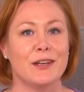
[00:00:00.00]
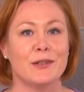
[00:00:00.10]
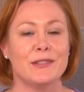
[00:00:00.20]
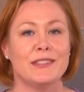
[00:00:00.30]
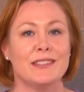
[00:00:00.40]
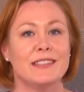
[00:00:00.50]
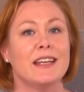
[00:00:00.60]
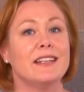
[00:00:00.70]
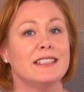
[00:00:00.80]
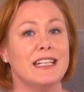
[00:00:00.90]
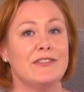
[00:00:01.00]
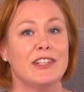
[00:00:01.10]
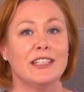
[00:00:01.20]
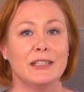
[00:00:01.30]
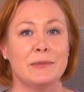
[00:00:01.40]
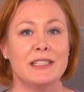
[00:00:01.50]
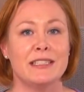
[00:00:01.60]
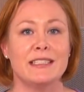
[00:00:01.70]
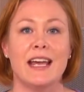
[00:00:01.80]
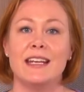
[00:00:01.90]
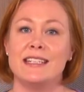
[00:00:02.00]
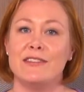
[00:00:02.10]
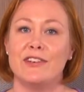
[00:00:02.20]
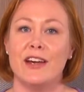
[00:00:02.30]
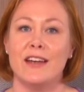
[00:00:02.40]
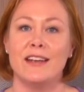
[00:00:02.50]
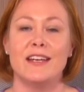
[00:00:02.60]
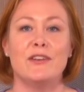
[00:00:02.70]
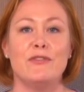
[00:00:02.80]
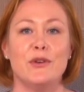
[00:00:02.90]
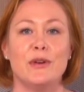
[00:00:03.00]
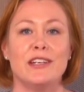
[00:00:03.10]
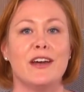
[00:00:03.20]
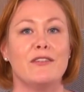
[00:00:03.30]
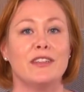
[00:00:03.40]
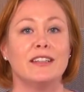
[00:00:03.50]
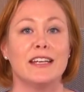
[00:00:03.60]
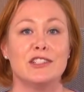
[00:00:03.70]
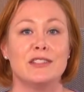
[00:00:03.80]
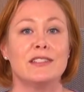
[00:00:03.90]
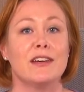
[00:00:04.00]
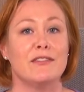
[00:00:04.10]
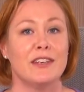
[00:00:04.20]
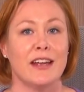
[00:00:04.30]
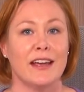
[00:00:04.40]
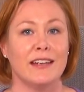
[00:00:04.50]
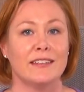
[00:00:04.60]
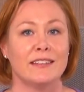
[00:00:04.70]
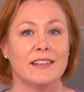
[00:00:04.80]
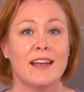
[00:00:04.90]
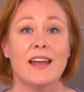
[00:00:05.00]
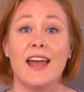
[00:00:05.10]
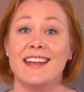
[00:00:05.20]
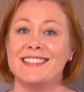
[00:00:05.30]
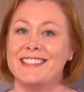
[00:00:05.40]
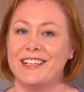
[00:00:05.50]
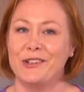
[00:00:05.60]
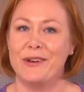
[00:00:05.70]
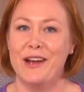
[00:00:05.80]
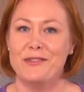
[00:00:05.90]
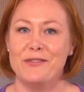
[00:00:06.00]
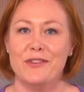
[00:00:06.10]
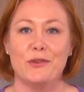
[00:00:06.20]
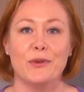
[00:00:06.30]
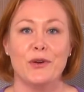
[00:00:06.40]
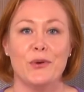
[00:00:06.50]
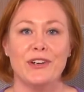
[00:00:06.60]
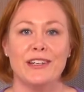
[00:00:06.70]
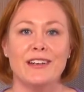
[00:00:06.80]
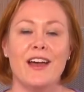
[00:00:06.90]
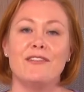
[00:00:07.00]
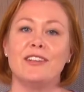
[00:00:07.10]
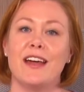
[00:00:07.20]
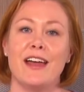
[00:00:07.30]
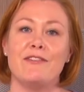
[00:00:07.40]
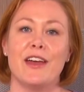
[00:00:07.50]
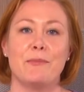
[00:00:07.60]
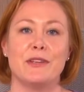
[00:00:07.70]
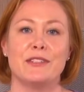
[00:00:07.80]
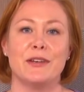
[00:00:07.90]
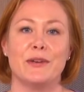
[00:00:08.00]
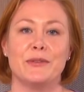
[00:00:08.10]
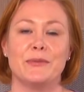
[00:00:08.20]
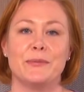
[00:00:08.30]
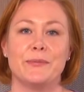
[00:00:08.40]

hosts David Clements and David Hunt in a viewing of the Legends of the Knight. And stick around for the recording of a live episode.